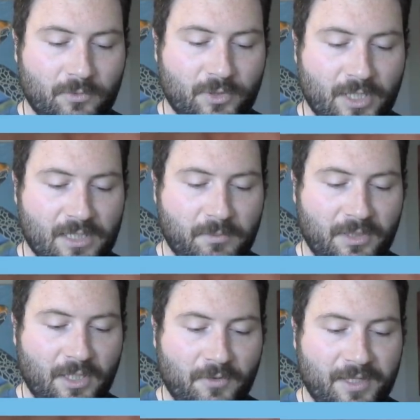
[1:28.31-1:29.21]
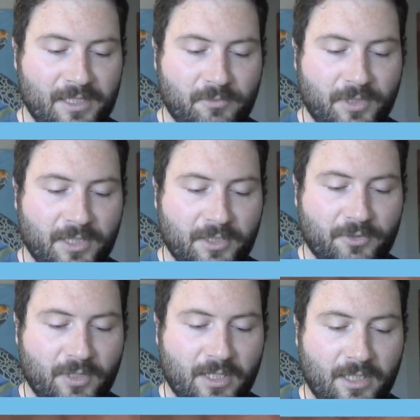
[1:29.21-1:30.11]
Just below this, we're gonna
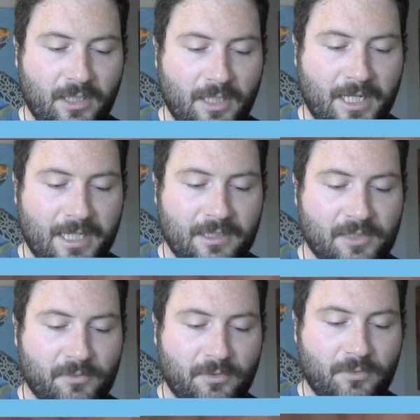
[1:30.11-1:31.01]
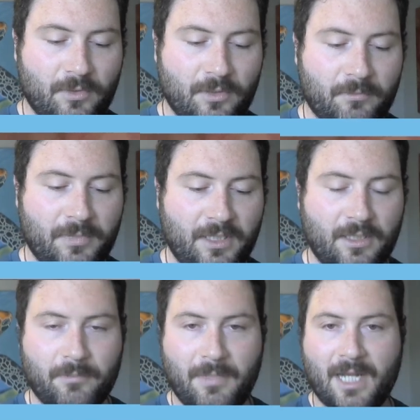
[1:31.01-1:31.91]
draw a line. This will be
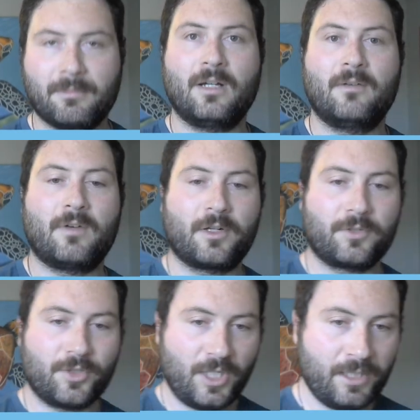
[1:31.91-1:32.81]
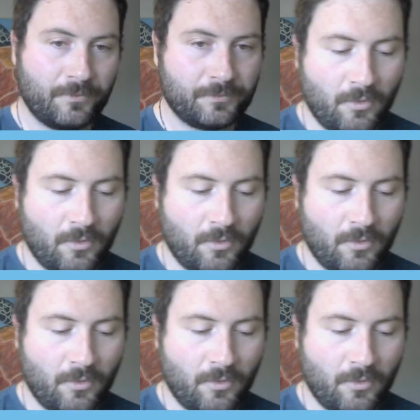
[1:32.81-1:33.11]
the bottom of our chin.